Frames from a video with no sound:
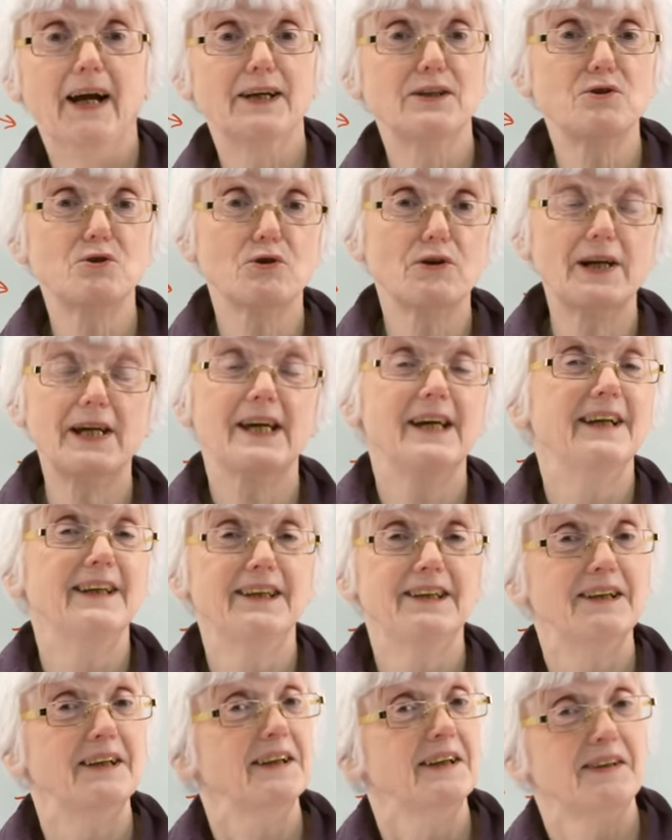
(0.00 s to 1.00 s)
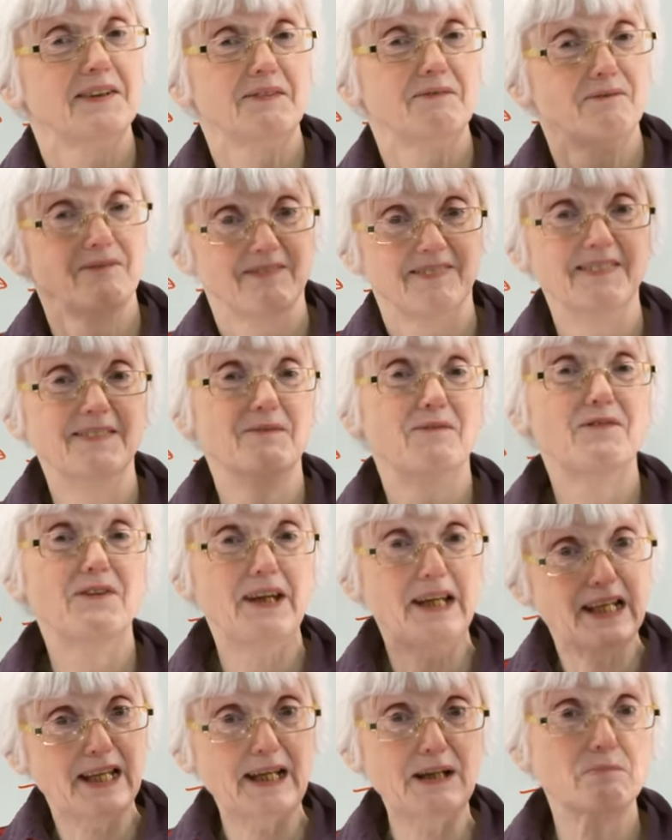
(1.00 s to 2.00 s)
angry,
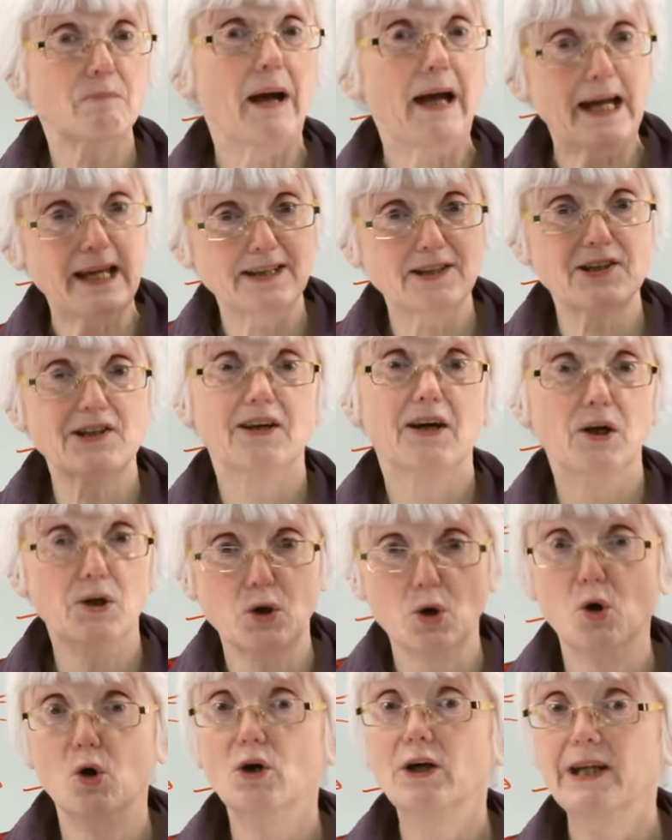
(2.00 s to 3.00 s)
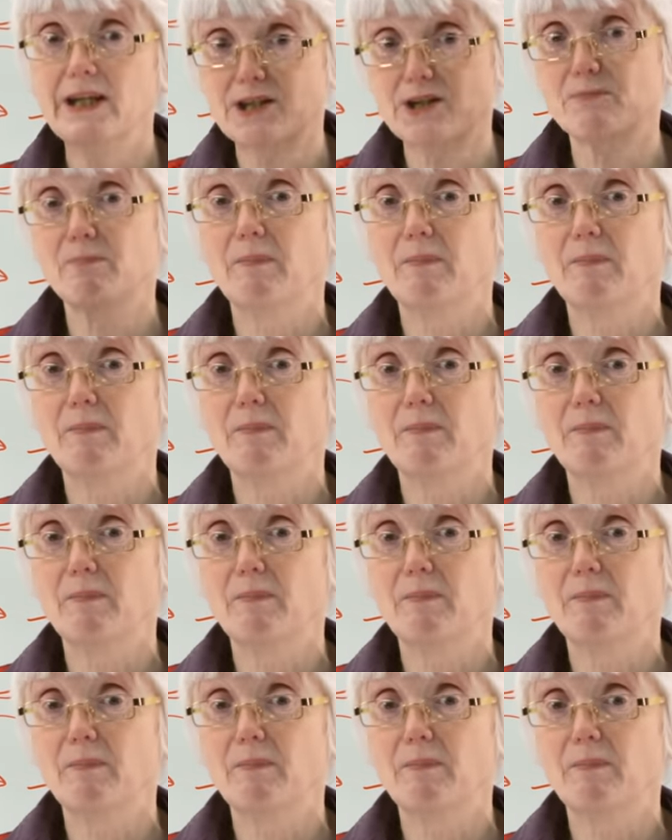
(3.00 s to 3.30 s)
feeling mad, annoyed